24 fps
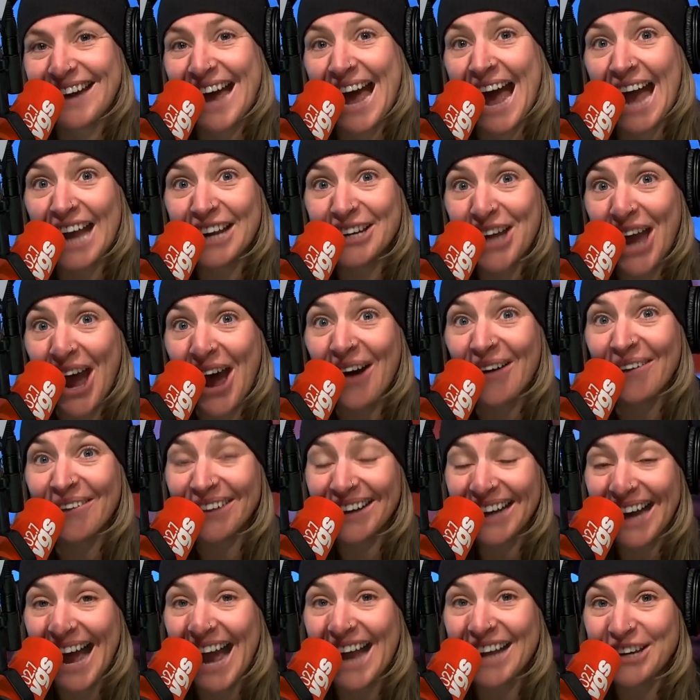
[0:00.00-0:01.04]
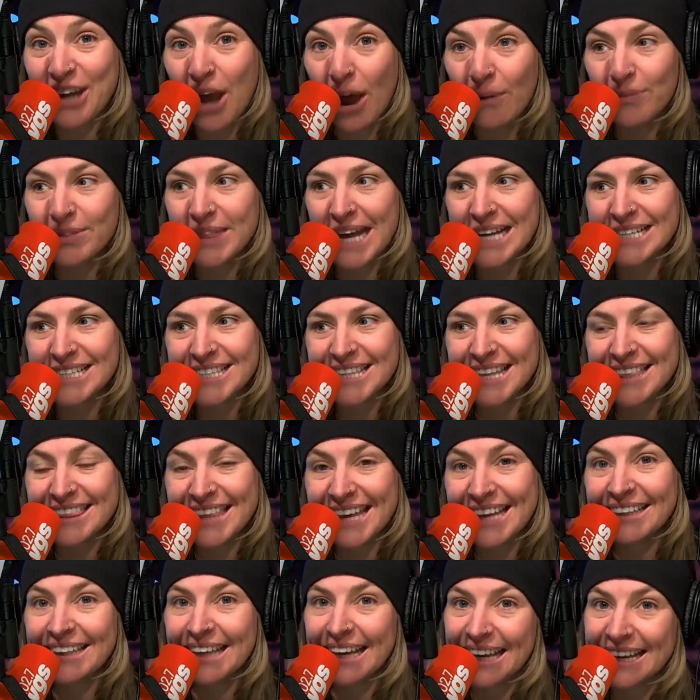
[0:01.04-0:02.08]
I know. That's the
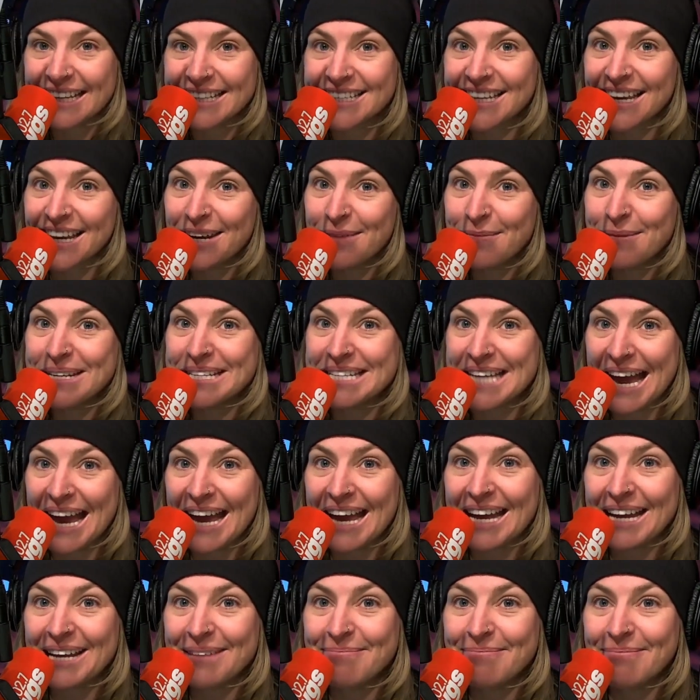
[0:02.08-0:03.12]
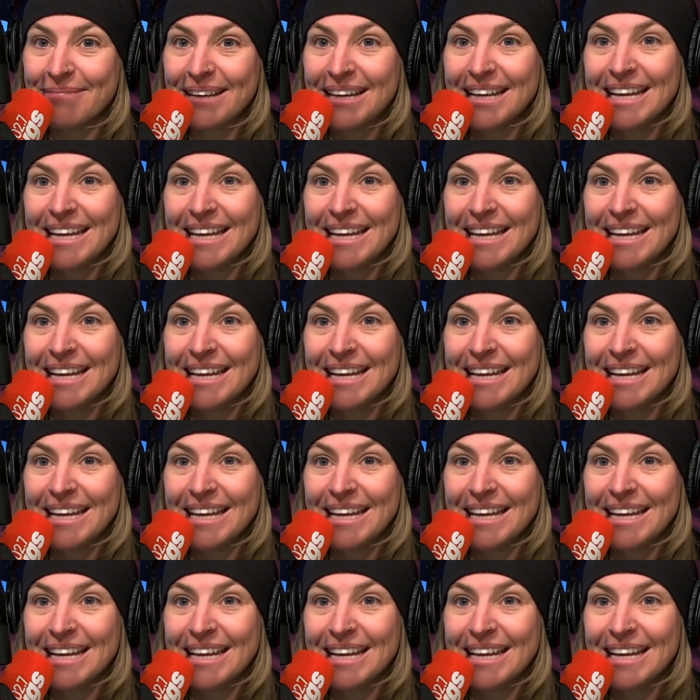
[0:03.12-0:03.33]
thing. Like, it's going to be time.